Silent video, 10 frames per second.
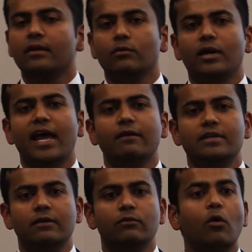What I have
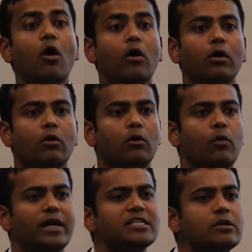done wrong, or
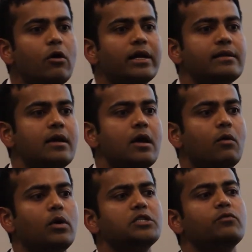
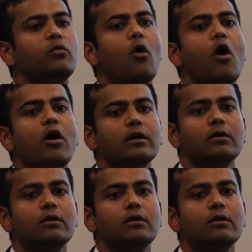what's wrong